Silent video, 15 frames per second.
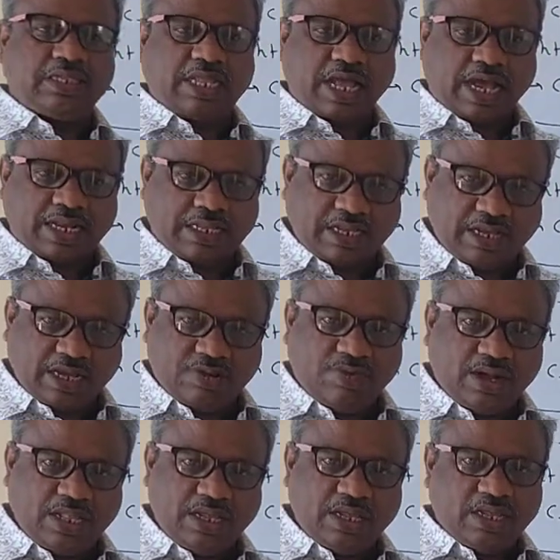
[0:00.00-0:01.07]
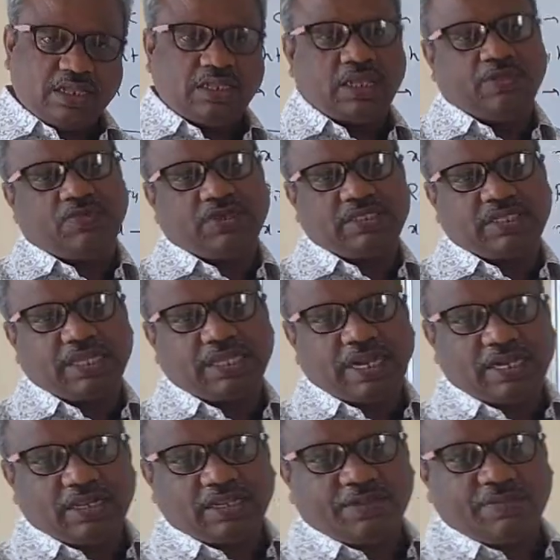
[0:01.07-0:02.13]
they are equal, then we say
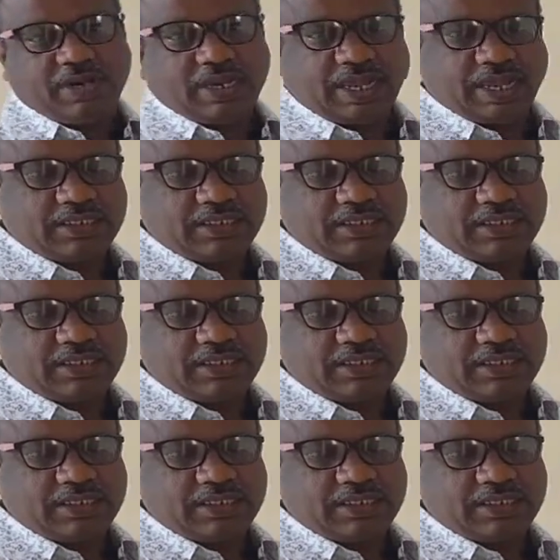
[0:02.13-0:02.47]
that the limit